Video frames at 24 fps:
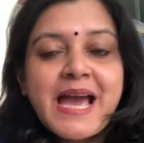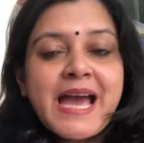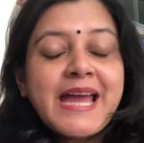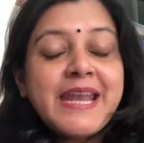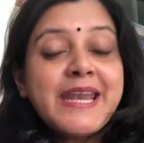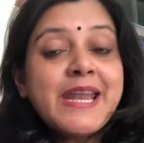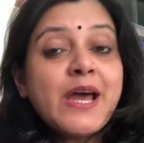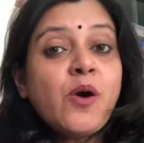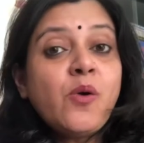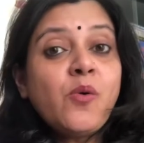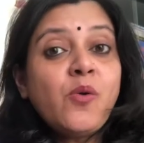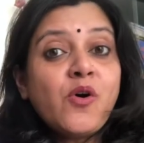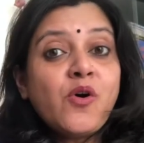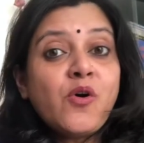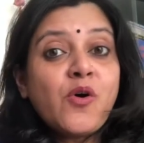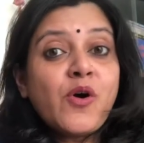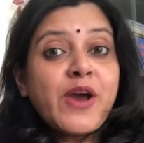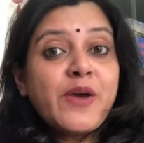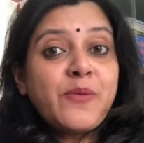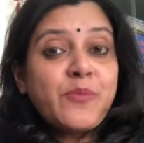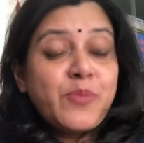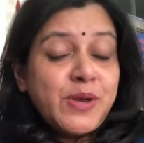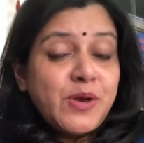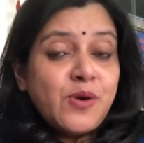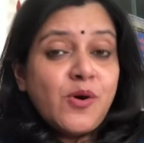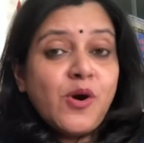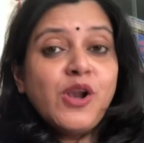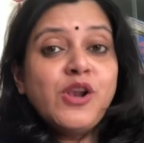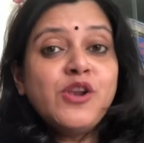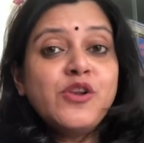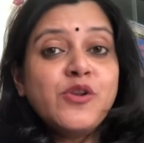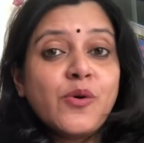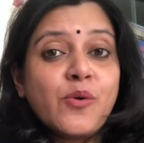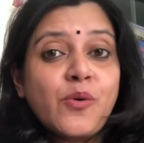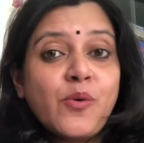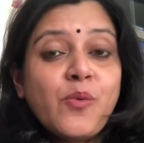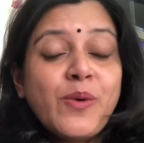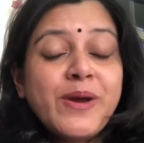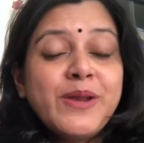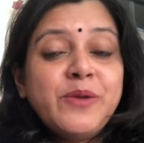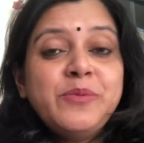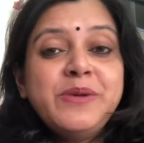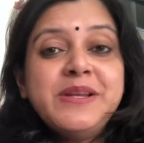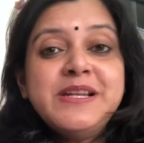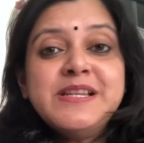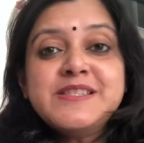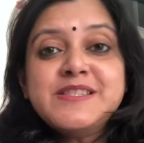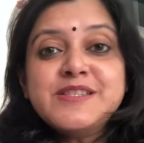Now, we all know when
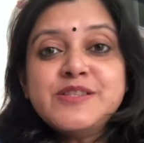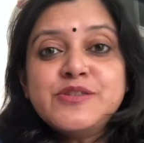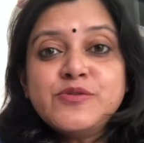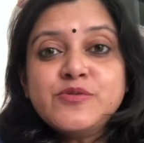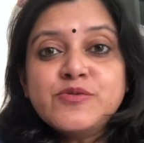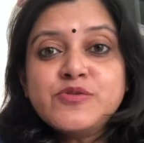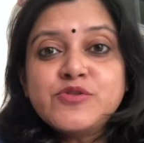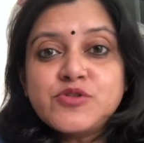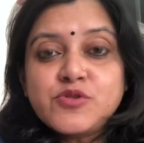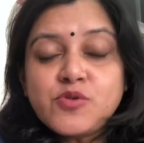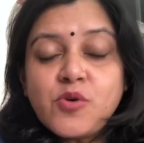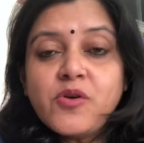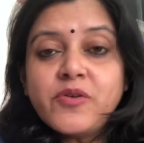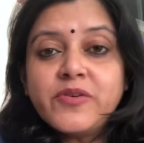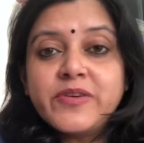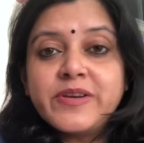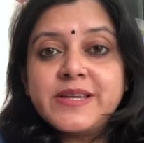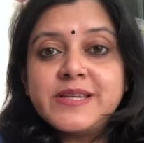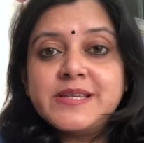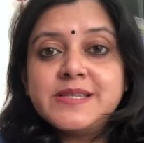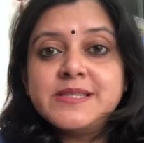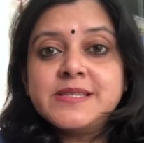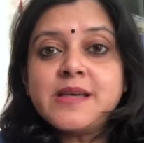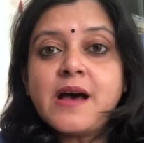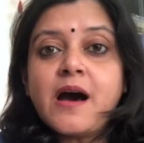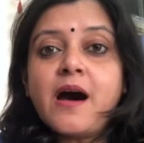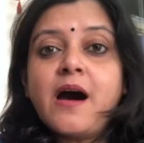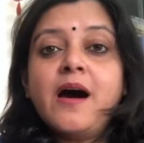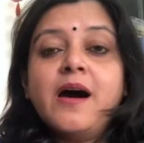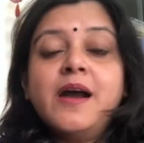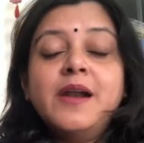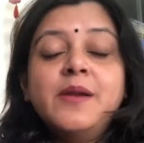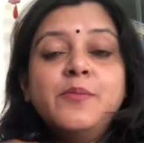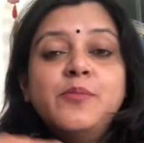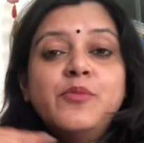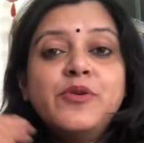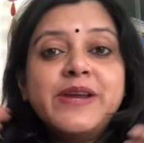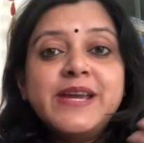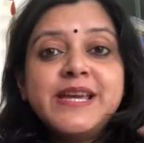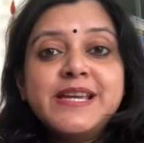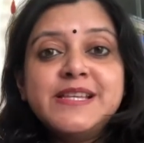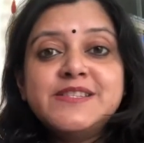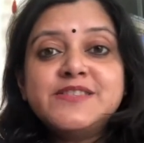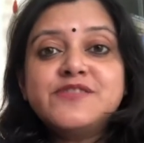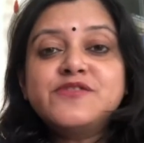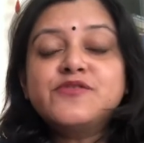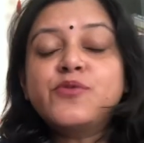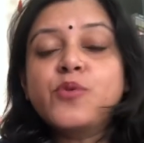we listen to stories, our
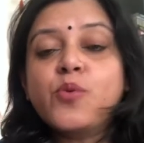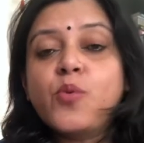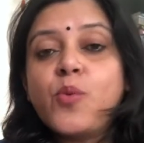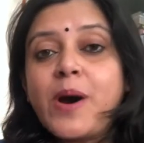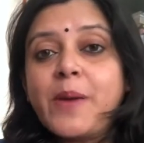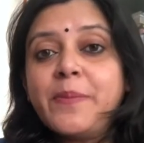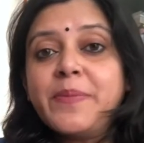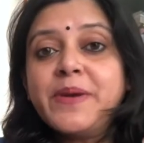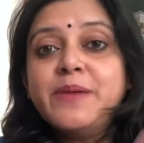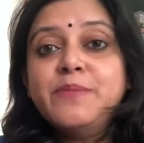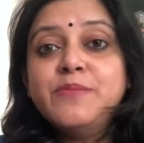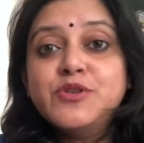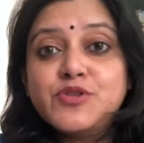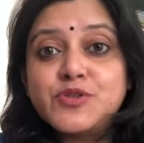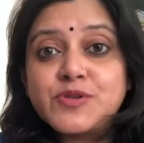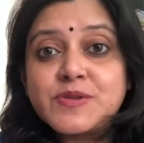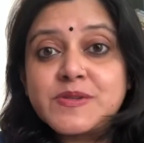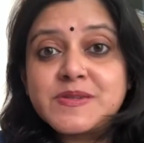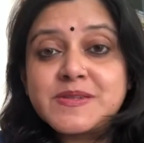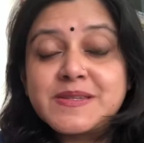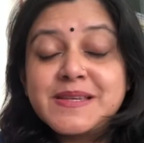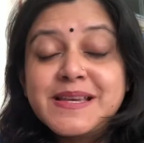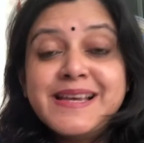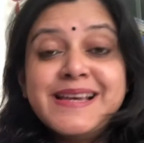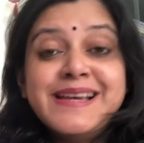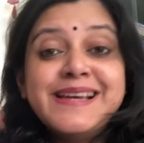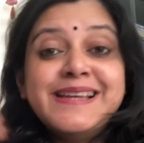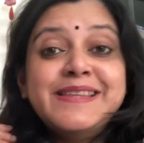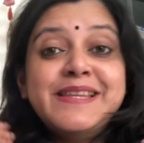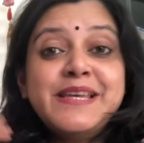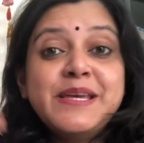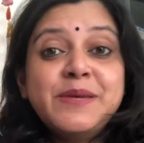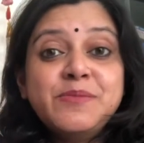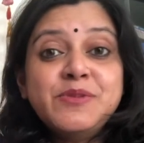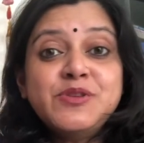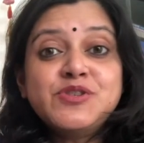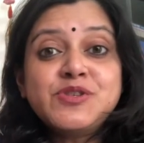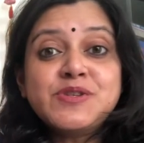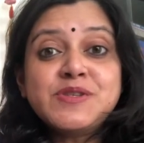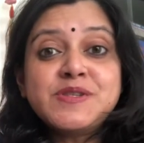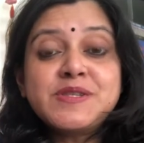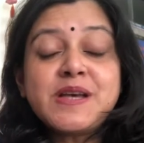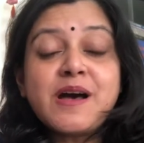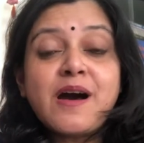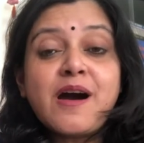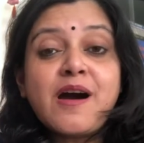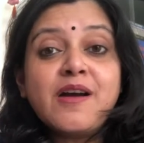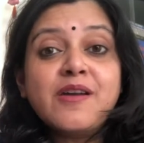brains throw up images. The images
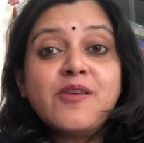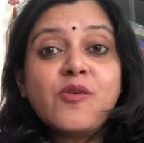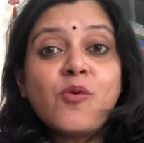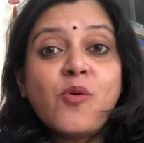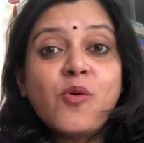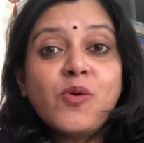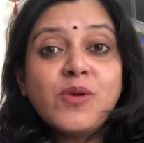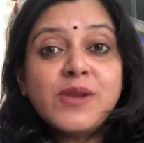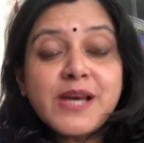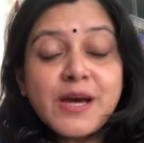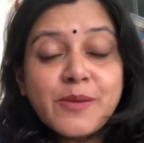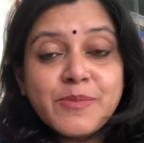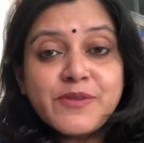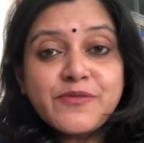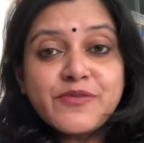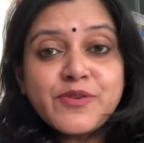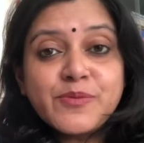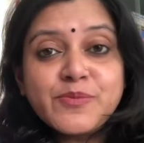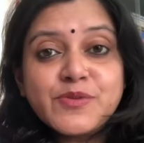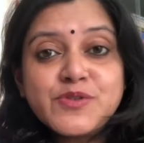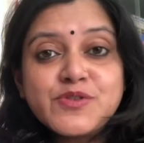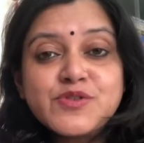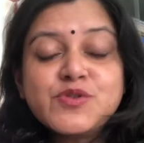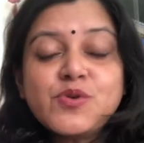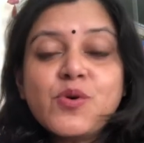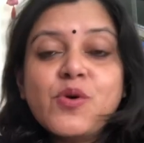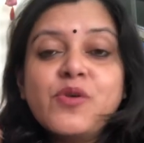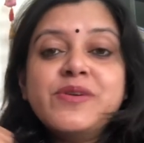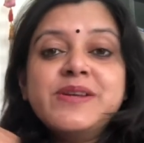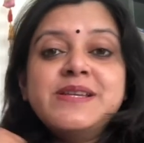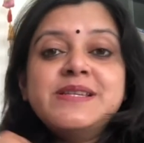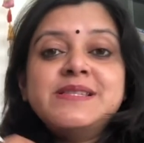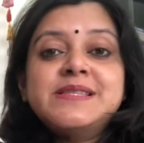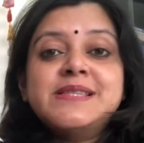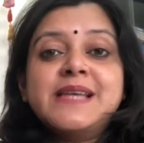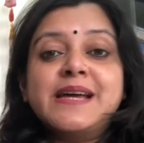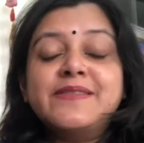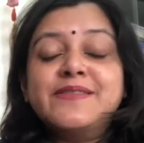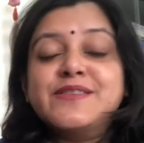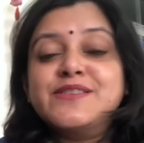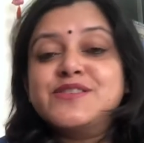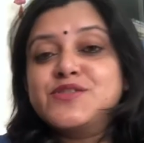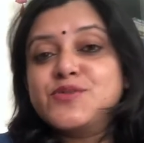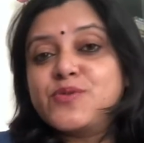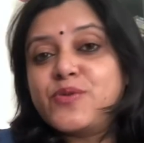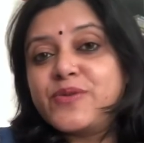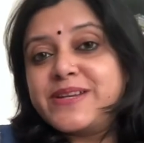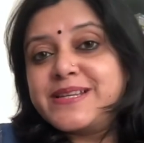are all coming from the stories that the
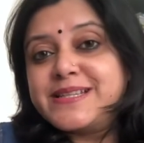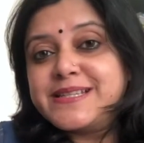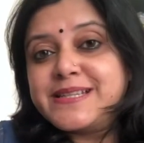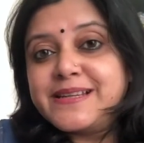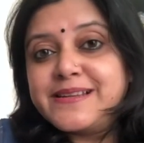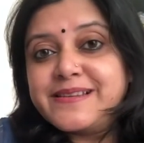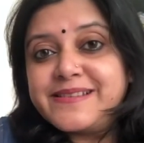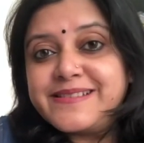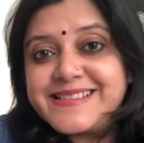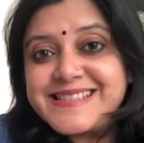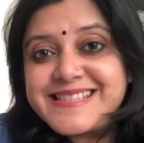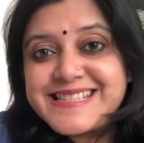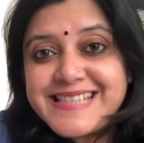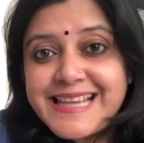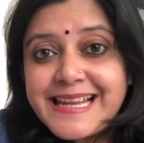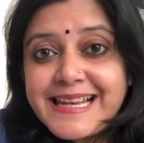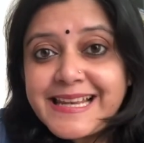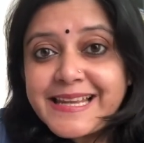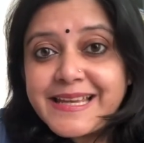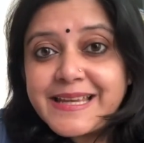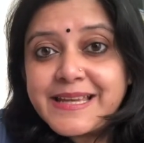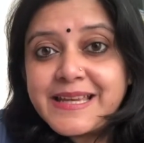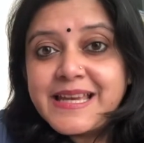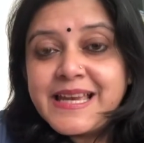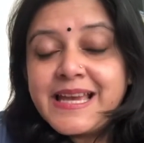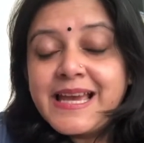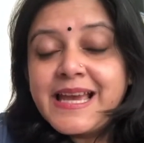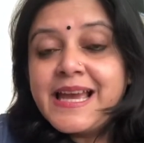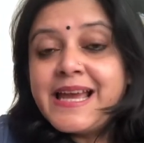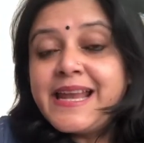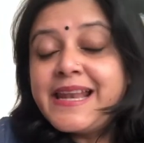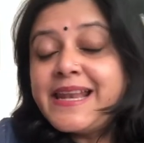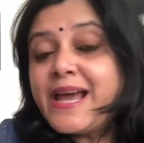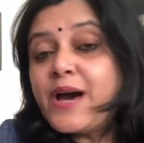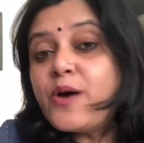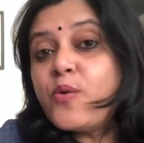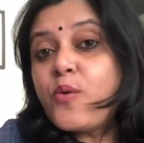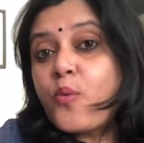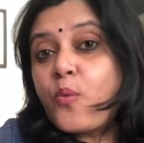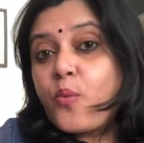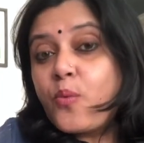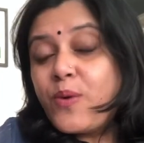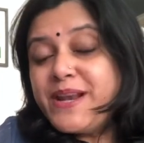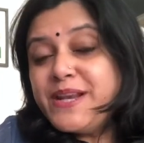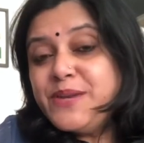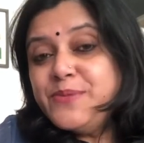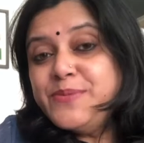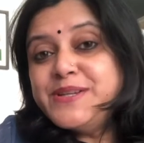storyteller is telling. Now,
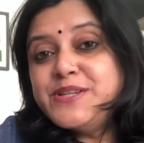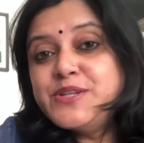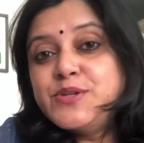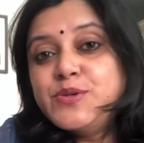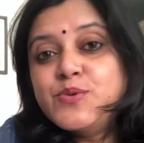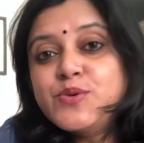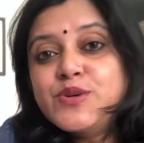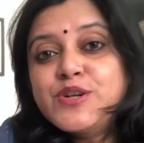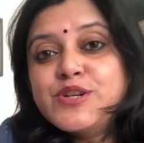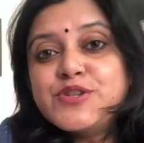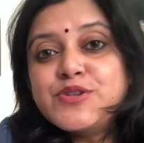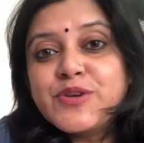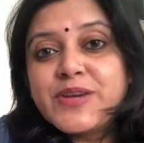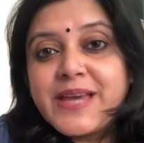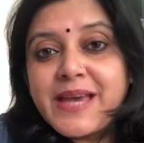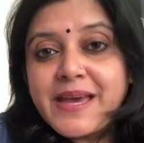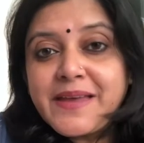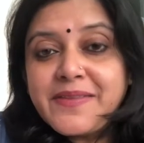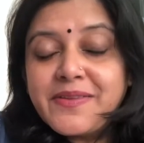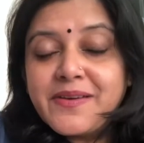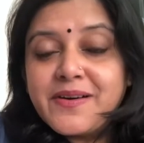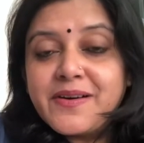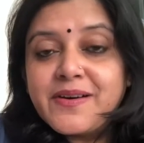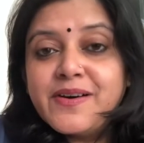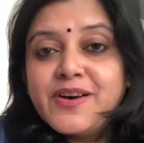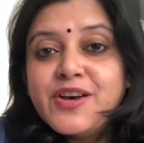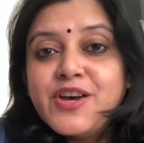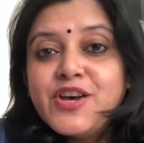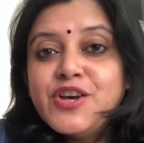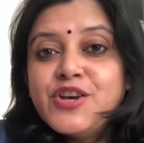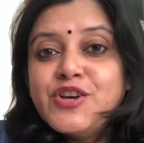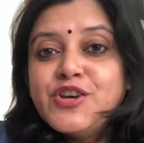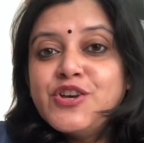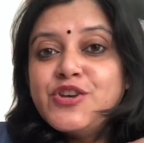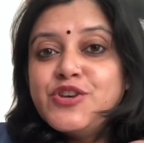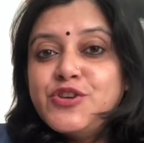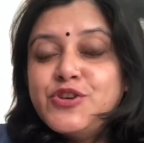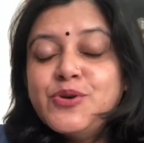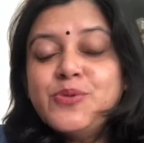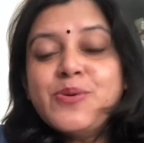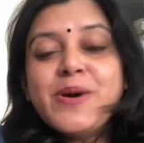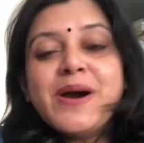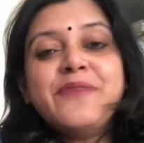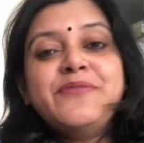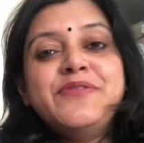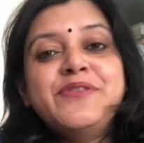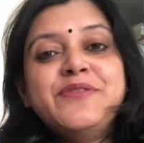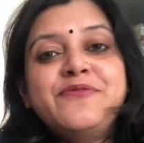when we doodle together, you
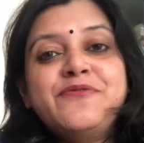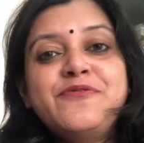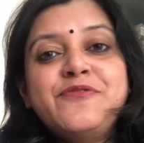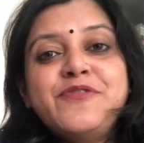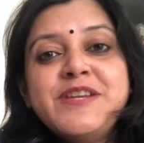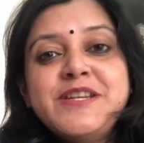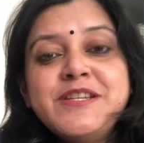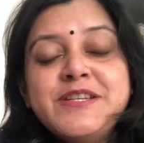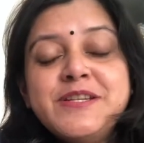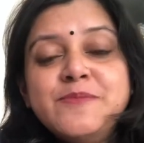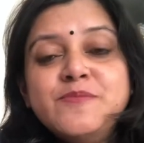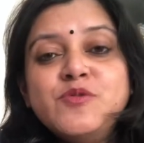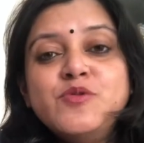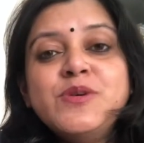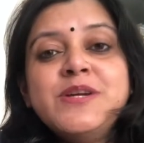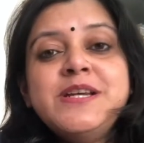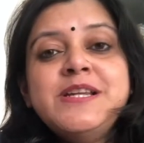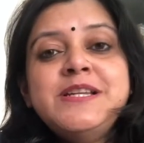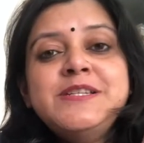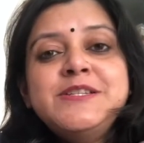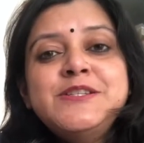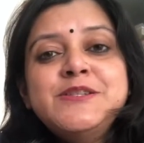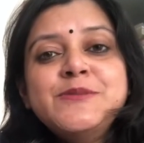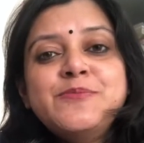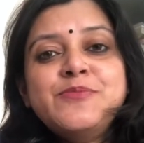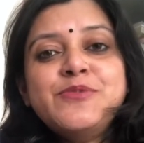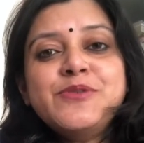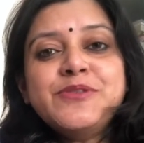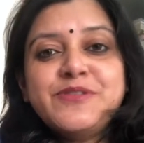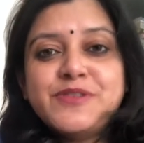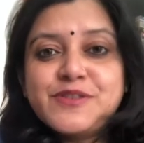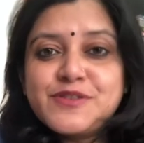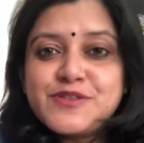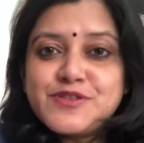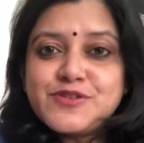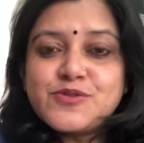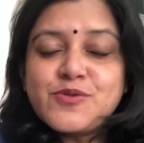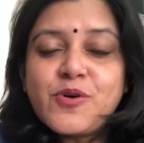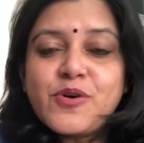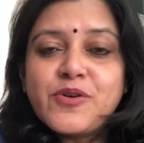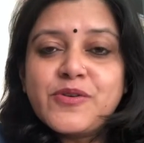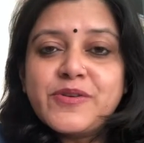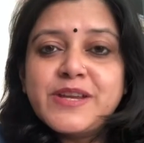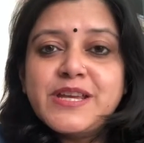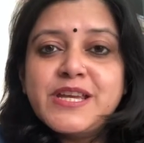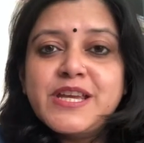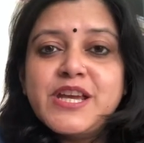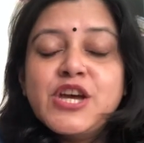have the freedom to interpret the
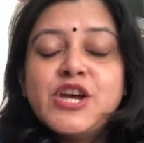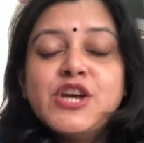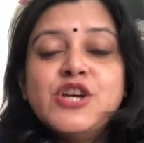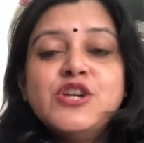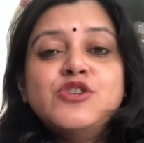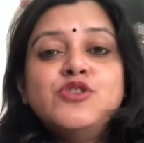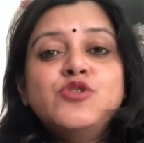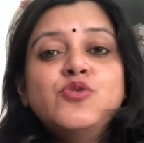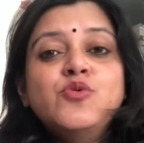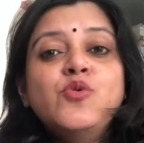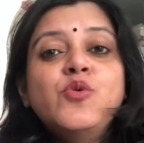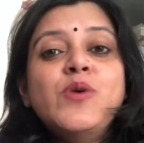story, to